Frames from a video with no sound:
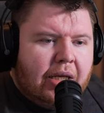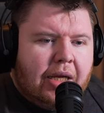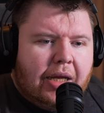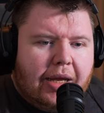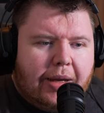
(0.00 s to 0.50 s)

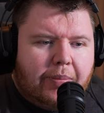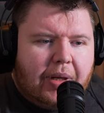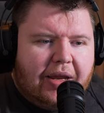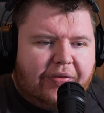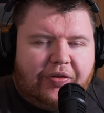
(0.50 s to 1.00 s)
um,
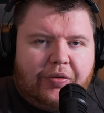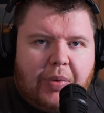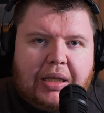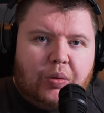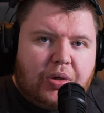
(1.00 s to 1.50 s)
if
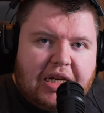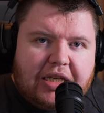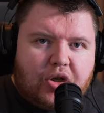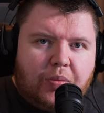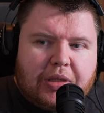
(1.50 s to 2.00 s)
my little
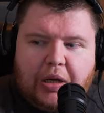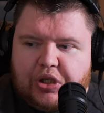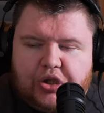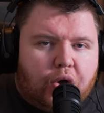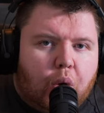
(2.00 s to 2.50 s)
niece comes down,
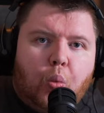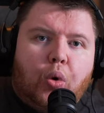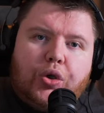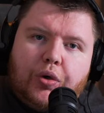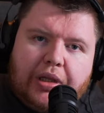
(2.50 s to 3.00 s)
she's not going to
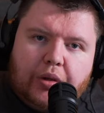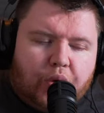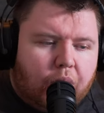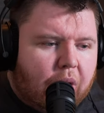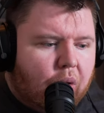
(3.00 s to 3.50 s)
wander in the
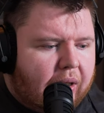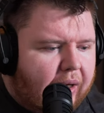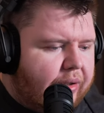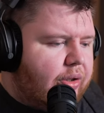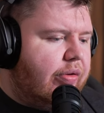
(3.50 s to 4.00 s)
room and all that
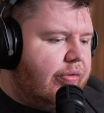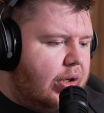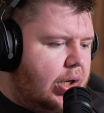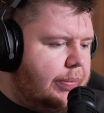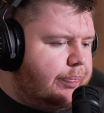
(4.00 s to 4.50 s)
kind of stuff.
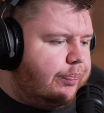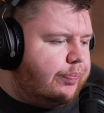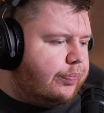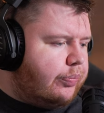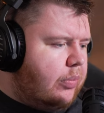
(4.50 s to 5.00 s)
Um,
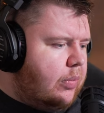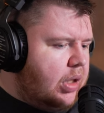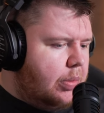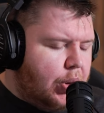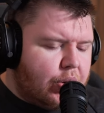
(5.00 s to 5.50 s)

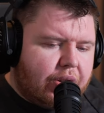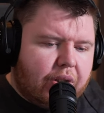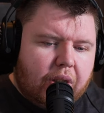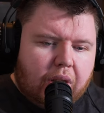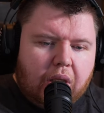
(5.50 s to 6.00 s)

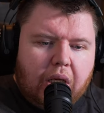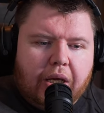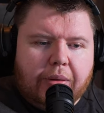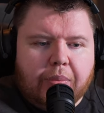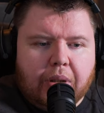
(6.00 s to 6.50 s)
but
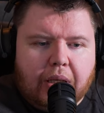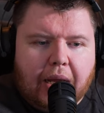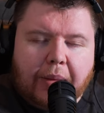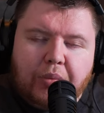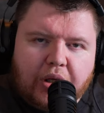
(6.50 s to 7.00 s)
um,
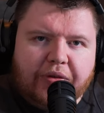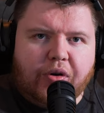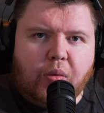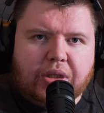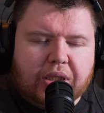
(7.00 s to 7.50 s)
I'm looking
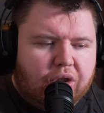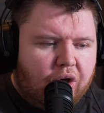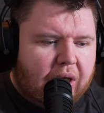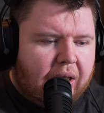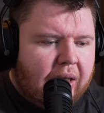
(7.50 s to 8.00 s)
forward to this
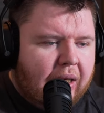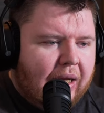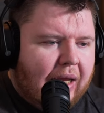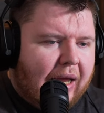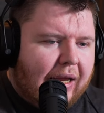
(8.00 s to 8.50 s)
journey
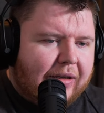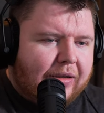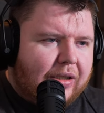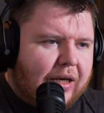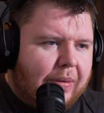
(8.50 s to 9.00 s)

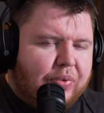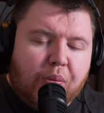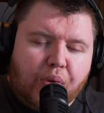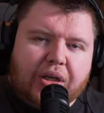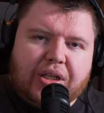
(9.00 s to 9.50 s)
and I'm
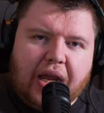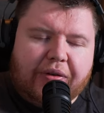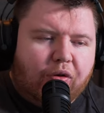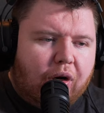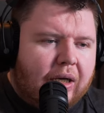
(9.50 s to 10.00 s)
super excited for it.